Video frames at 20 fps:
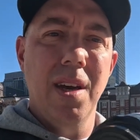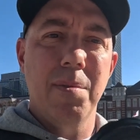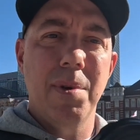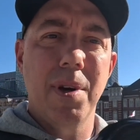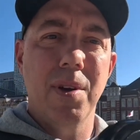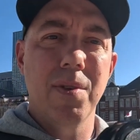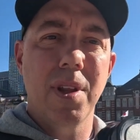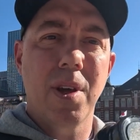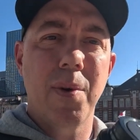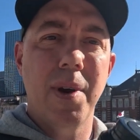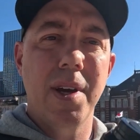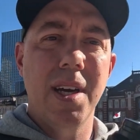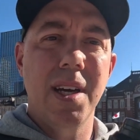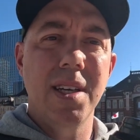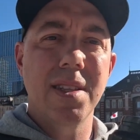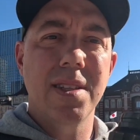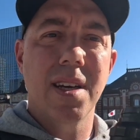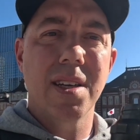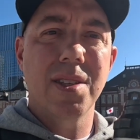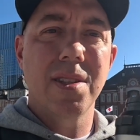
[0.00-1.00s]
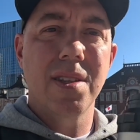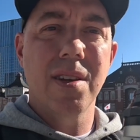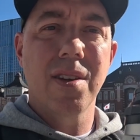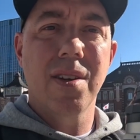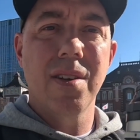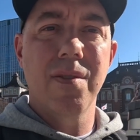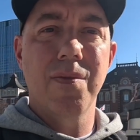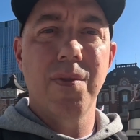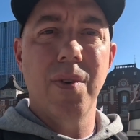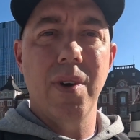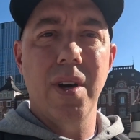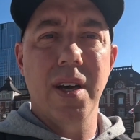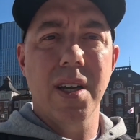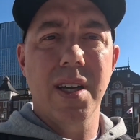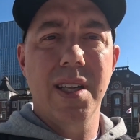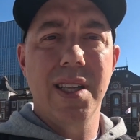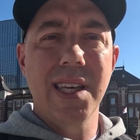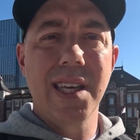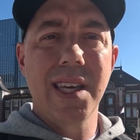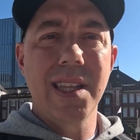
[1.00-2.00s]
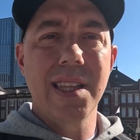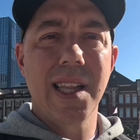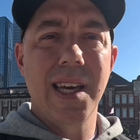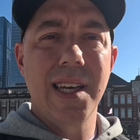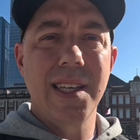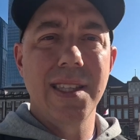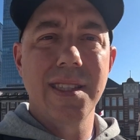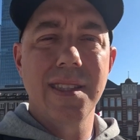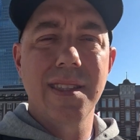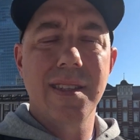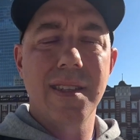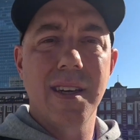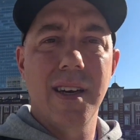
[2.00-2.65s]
but really quite nice actually. Good clean lens.